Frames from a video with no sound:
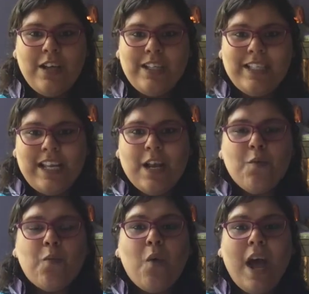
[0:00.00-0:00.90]

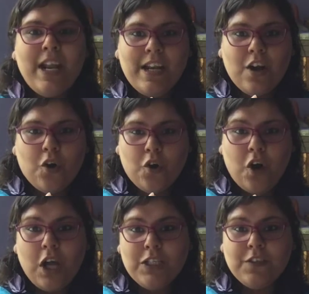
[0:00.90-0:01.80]
sitting right
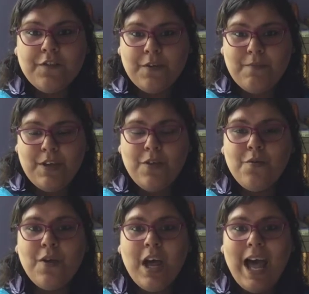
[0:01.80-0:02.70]
across from
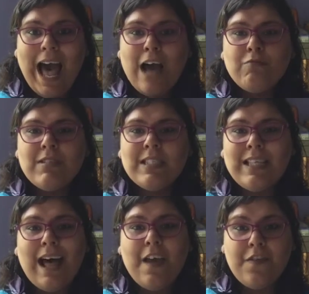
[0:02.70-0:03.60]
you
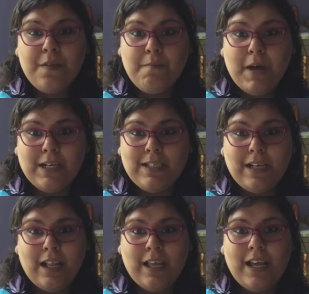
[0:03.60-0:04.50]
outside the
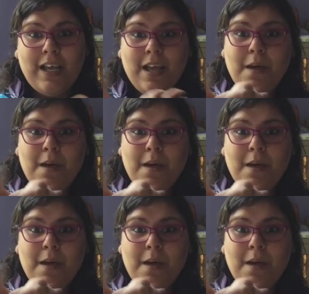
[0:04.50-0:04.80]
mandala,